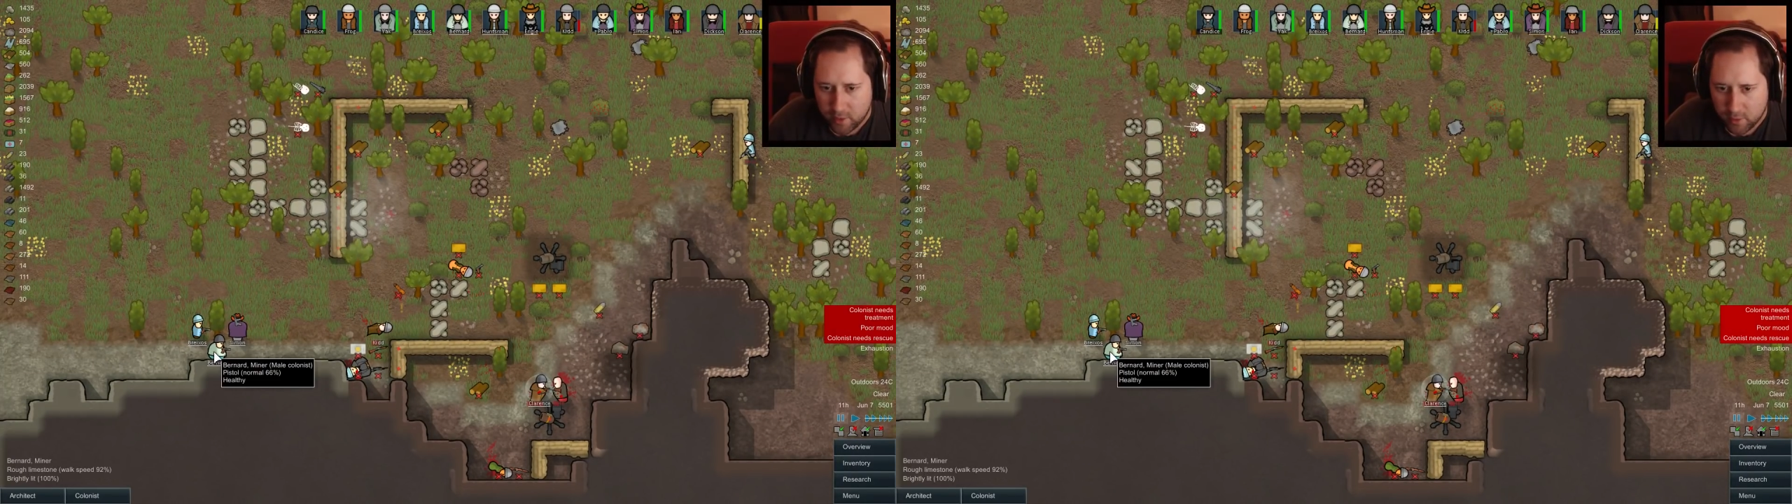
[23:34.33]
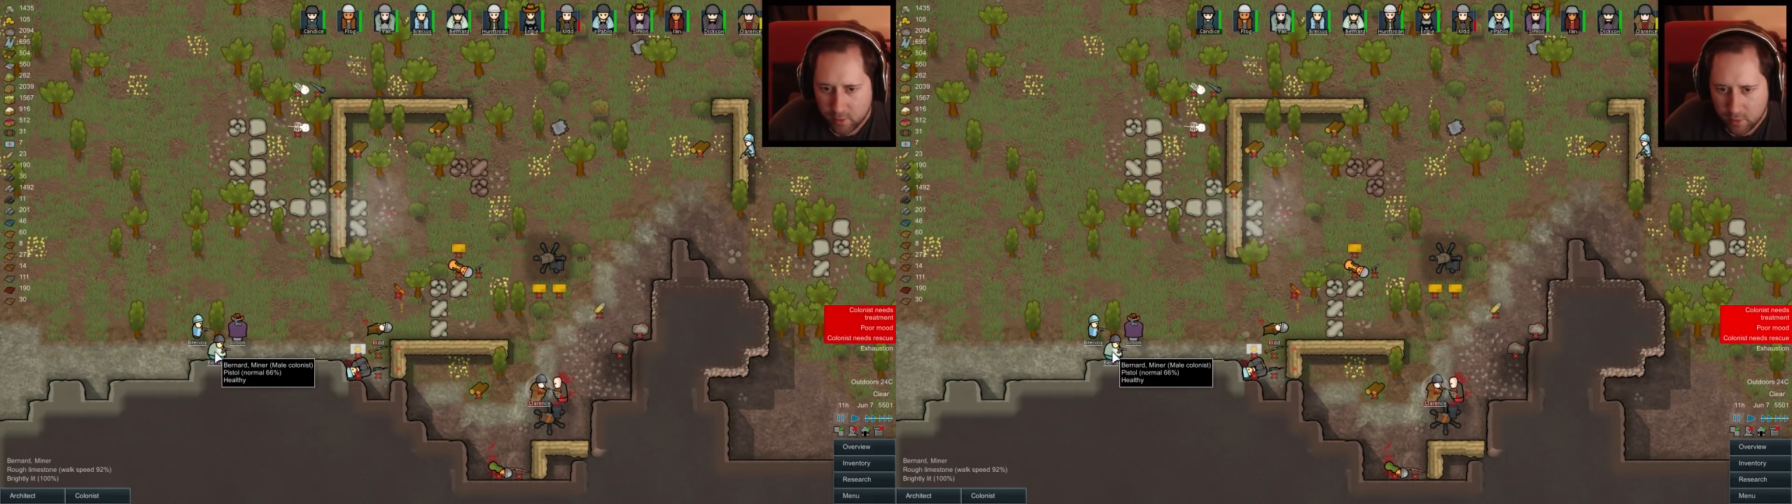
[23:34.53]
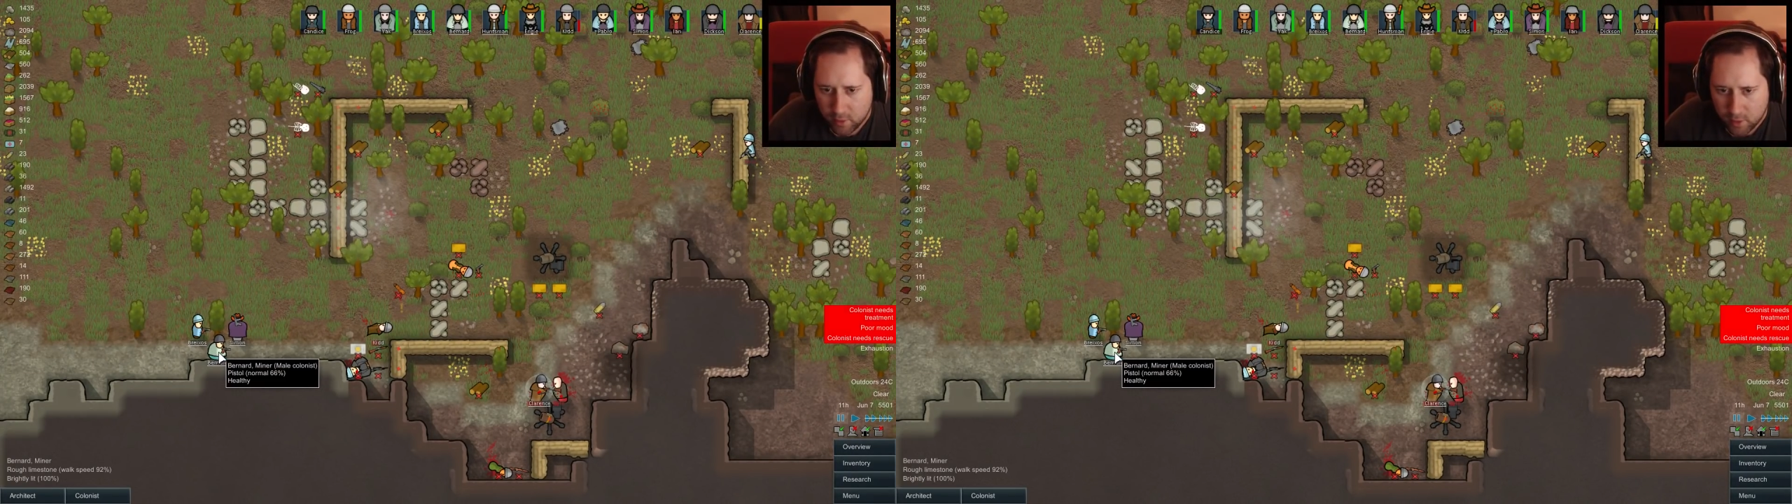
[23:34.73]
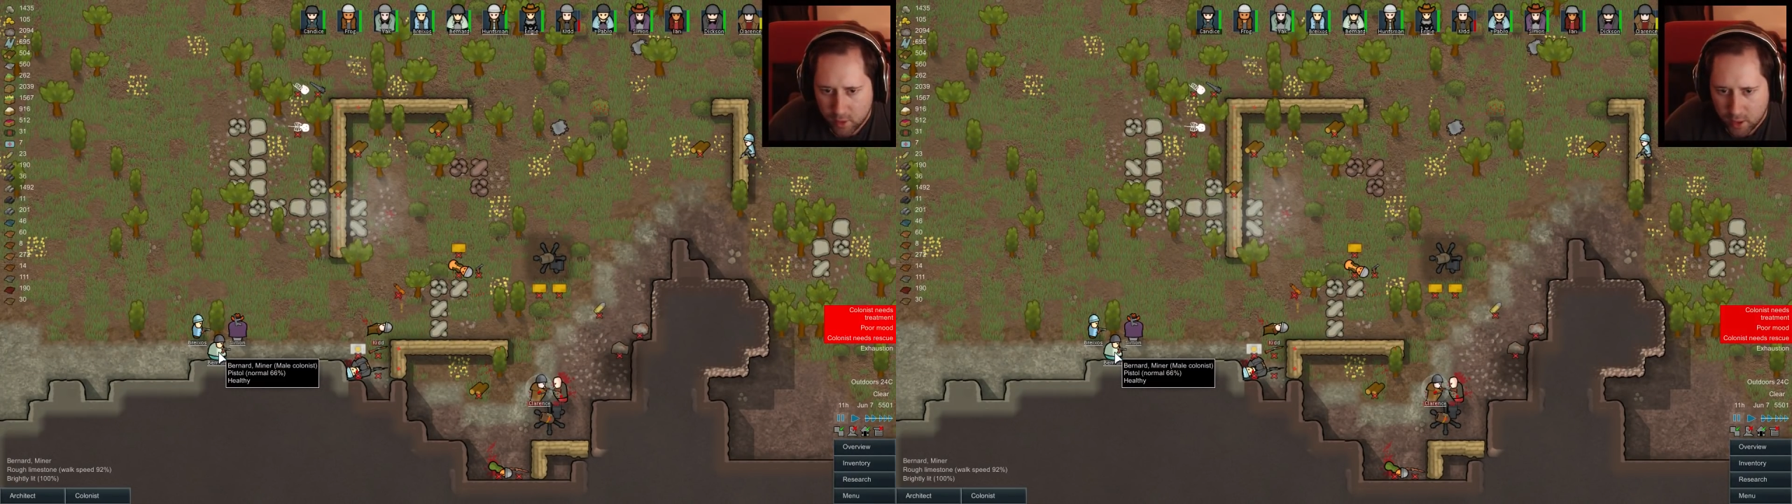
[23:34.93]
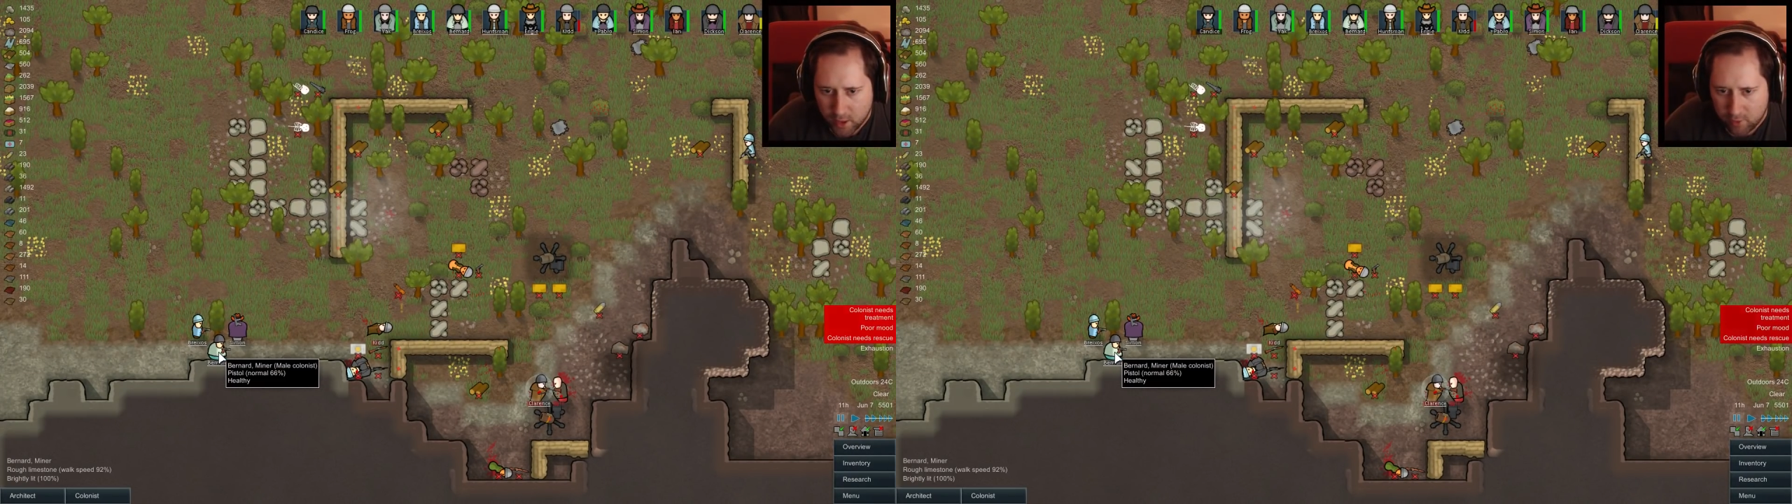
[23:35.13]
I'm
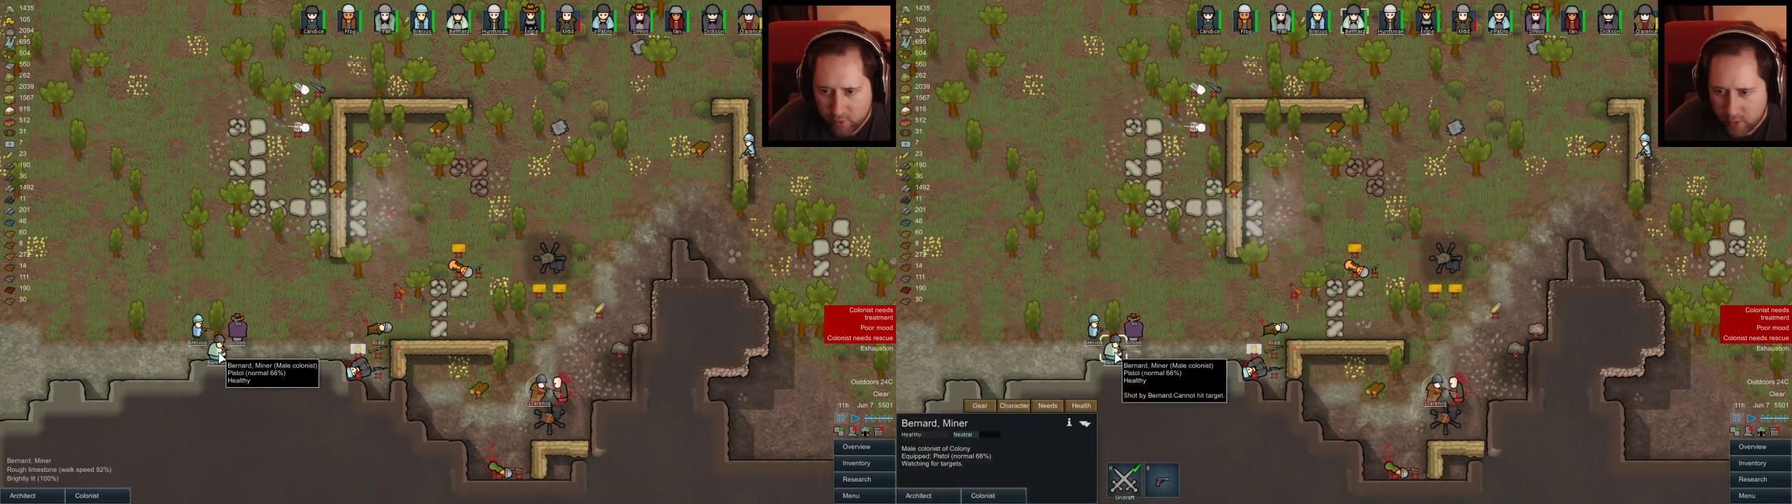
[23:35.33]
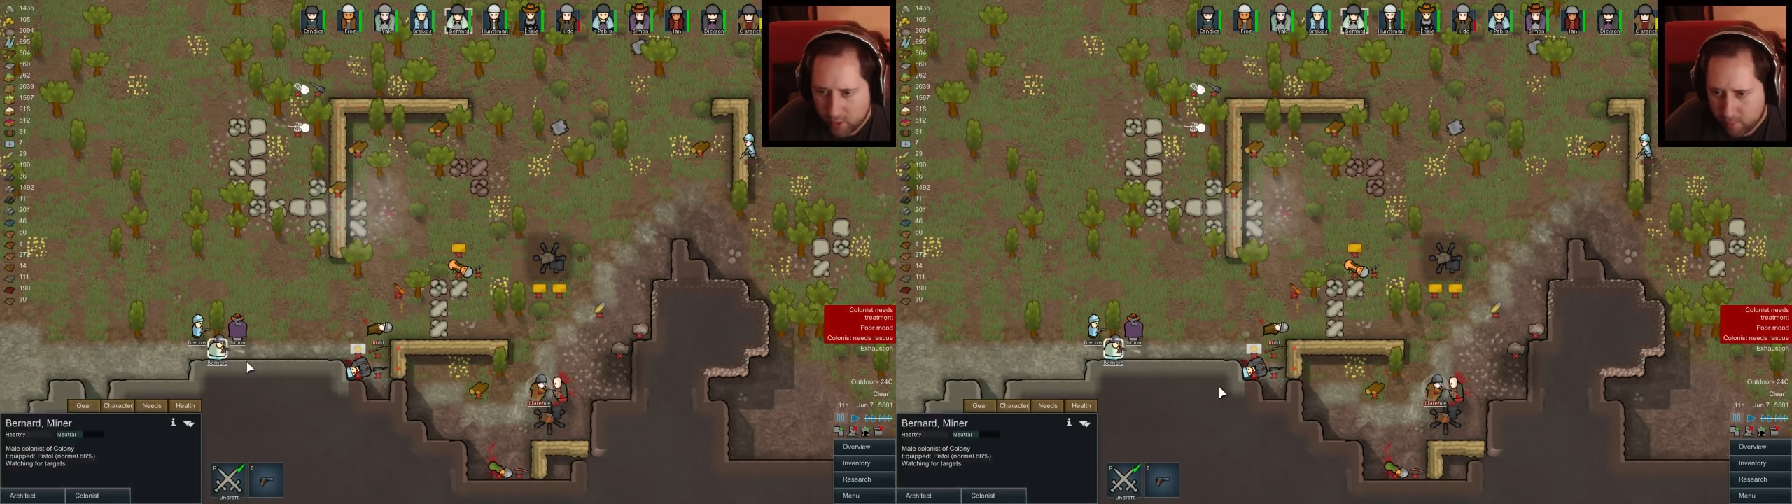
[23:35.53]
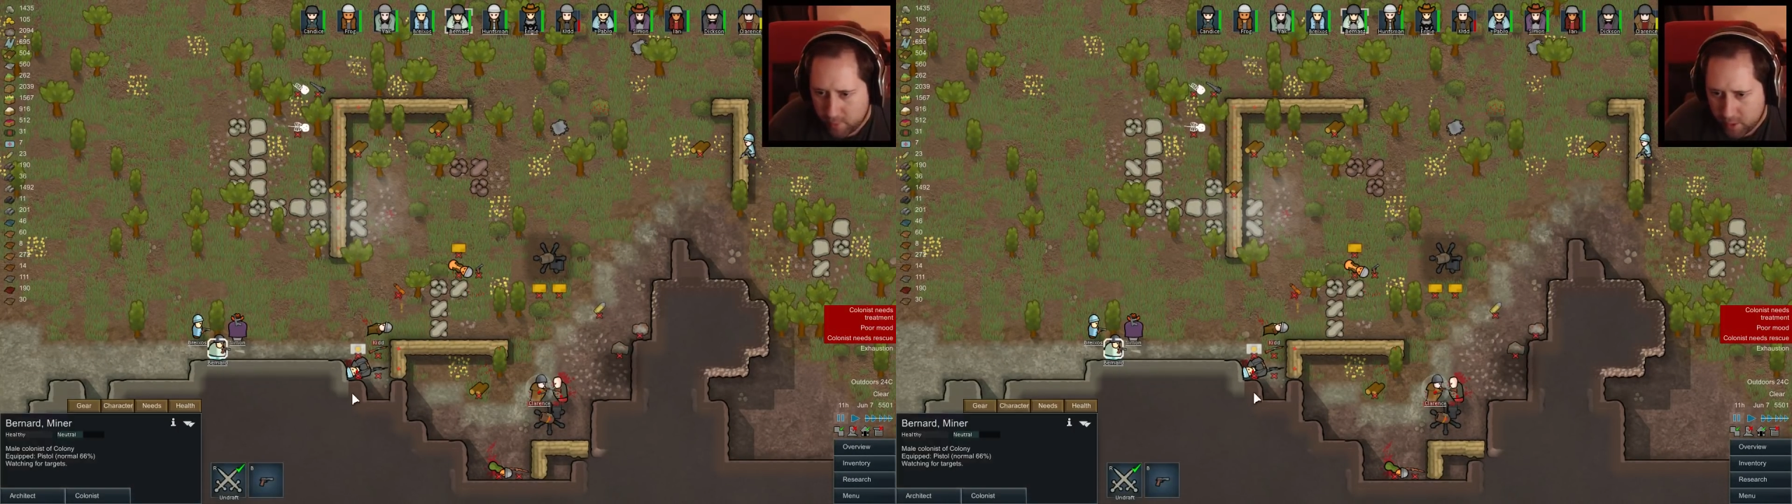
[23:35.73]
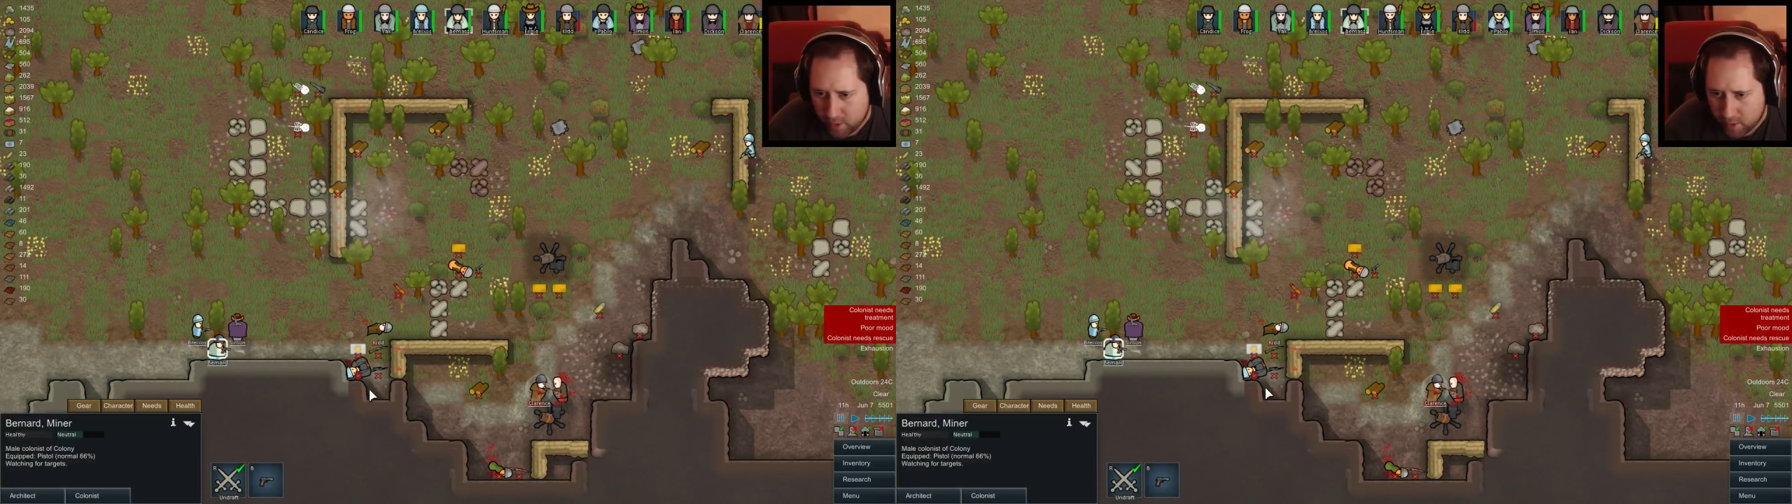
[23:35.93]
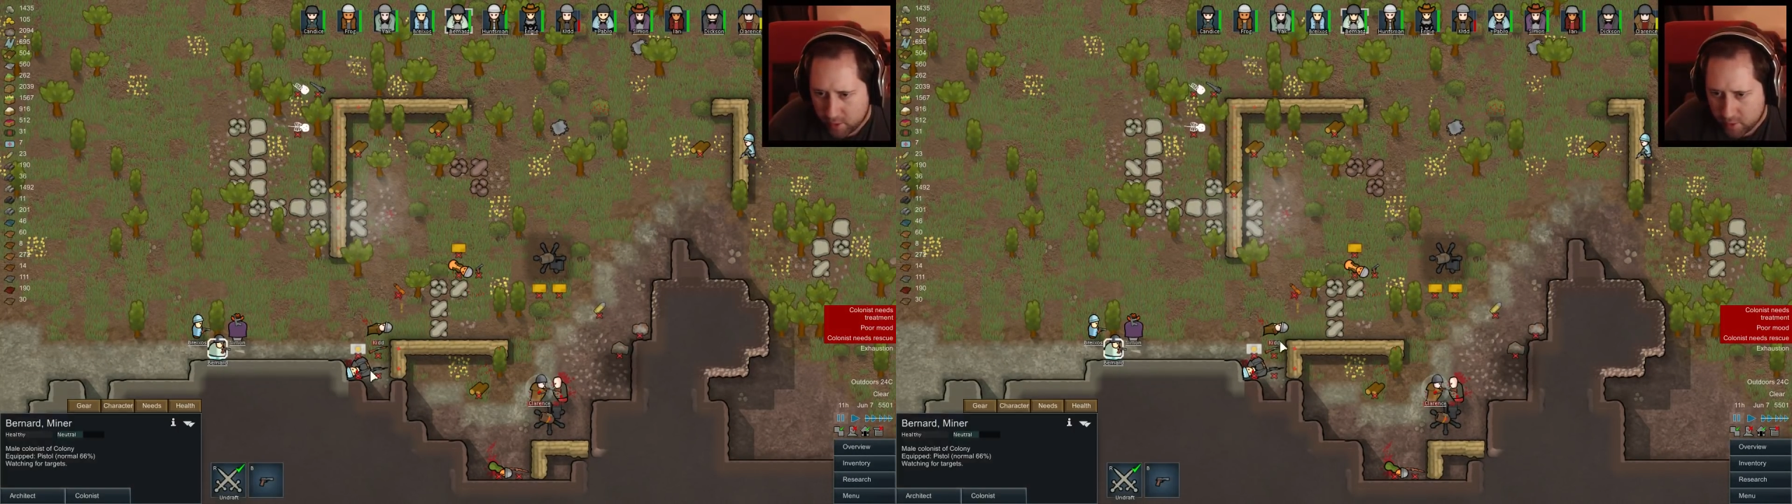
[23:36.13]
going to have
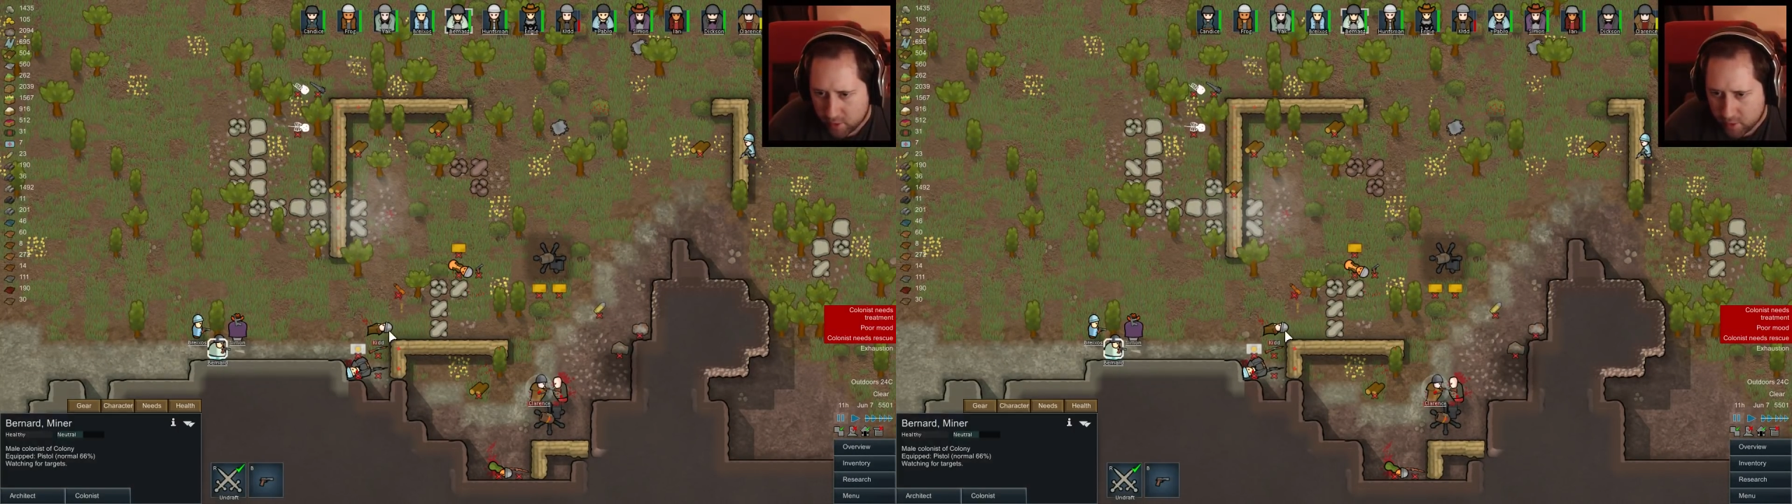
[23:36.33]
Bernard